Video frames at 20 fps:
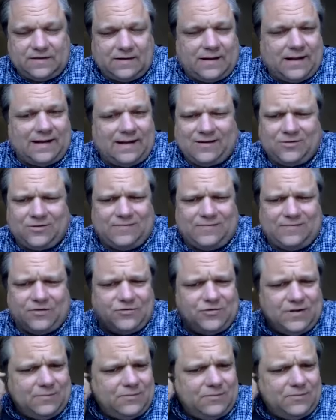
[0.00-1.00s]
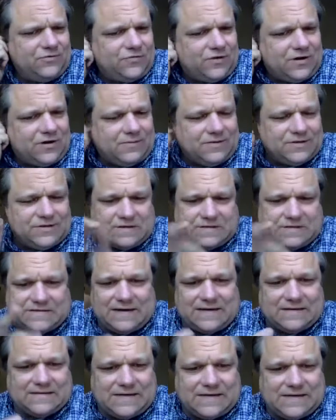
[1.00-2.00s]
I don't have those numbers in front of me, so it's not
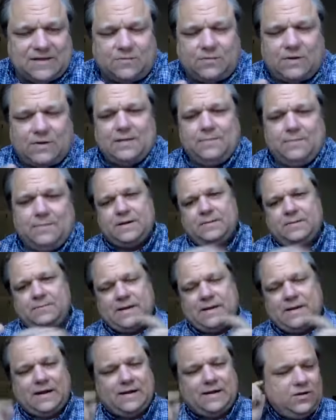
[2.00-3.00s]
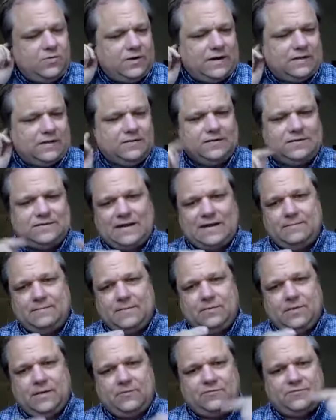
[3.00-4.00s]
exactly right, but I know when I looked at them,
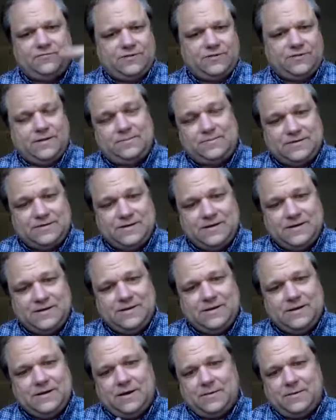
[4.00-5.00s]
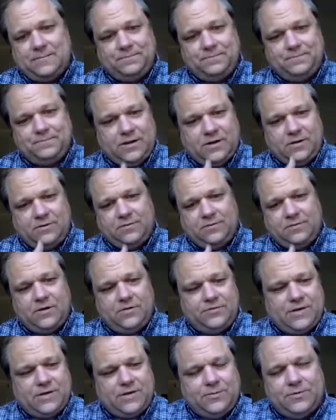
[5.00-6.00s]
they were flipped. You know,
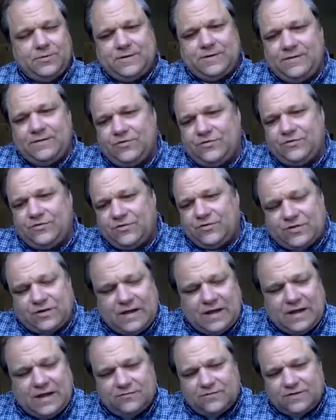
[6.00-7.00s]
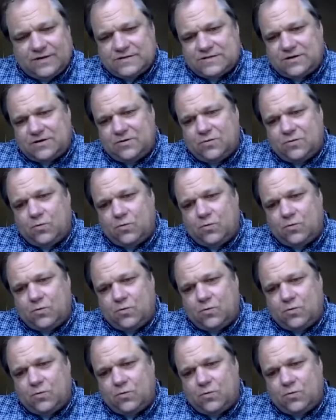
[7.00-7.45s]
doubled, and there's just a lot of concern.